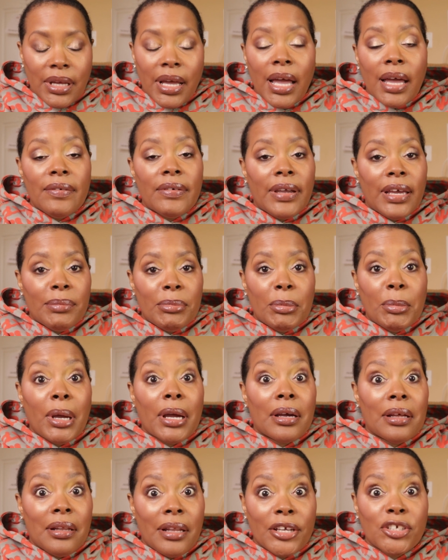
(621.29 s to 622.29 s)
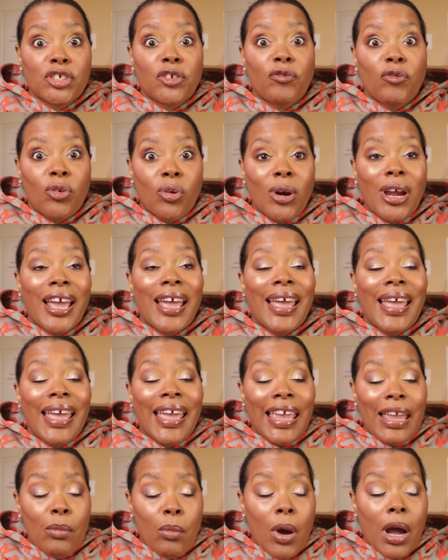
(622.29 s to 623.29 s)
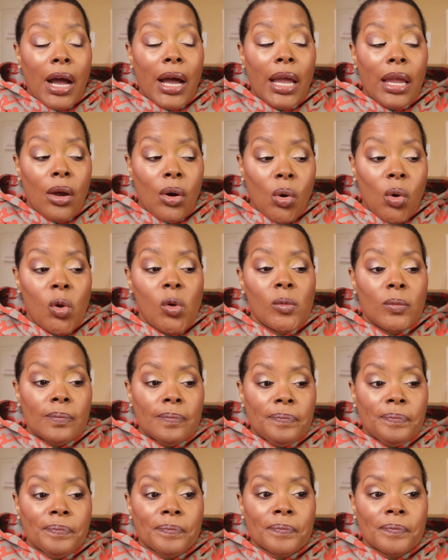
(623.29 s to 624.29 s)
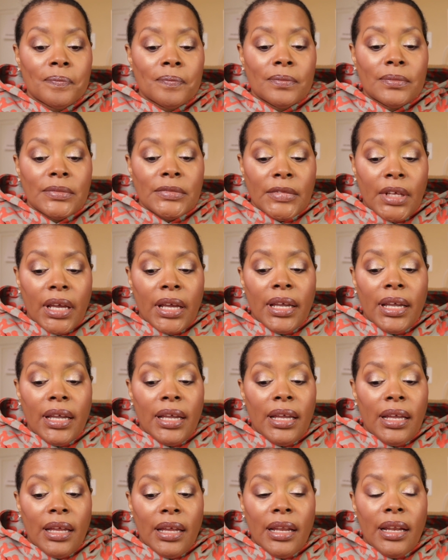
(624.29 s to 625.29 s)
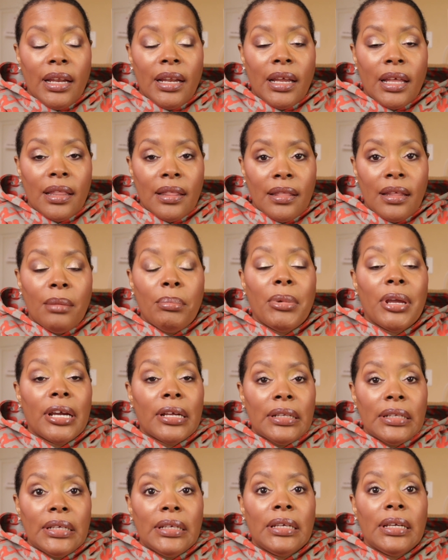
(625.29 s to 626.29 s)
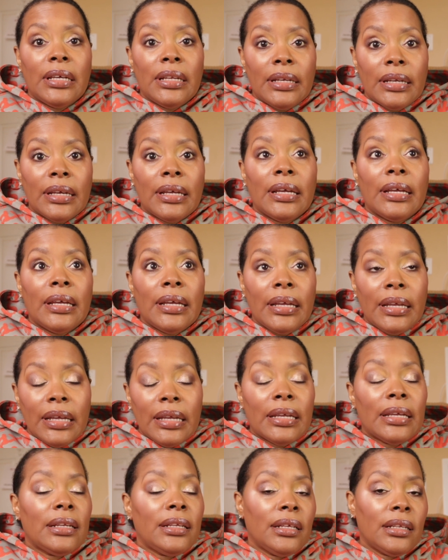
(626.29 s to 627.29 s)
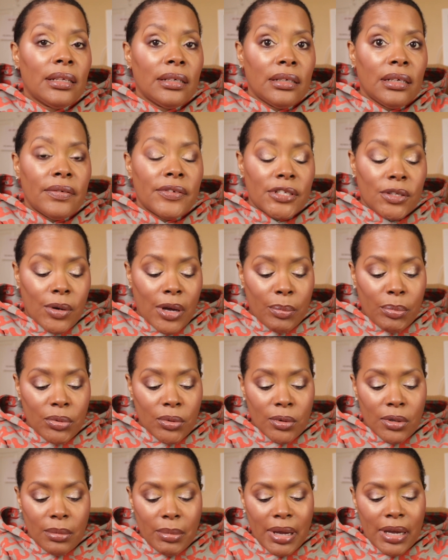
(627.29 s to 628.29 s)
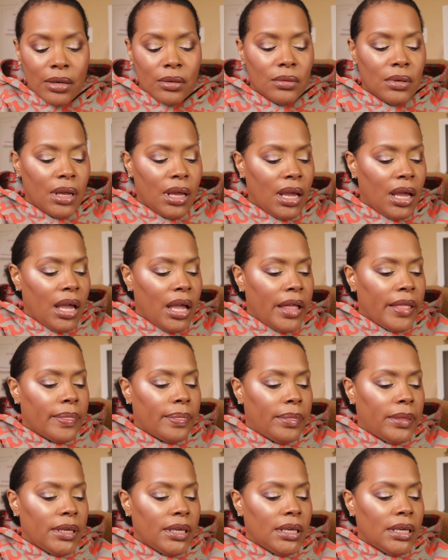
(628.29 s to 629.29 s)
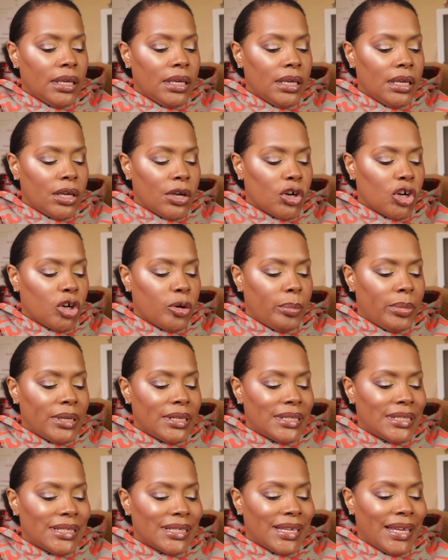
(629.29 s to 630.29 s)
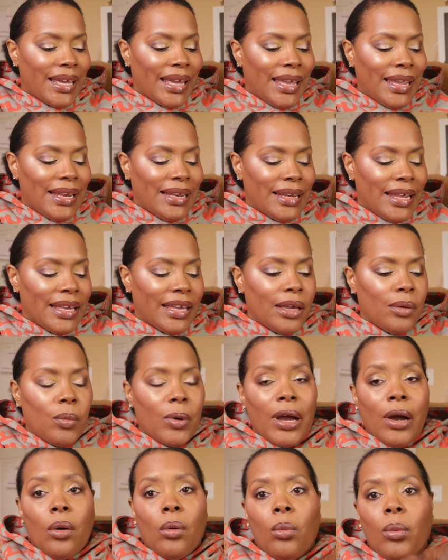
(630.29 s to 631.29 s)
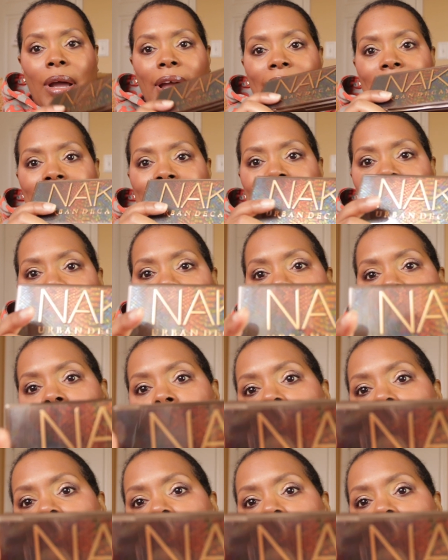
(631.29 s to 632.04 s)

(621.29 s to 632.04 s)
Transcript: I've had them in my collection for a while. And they barely get any love, so I pulled them out. The Urban Decay Naked Wild West.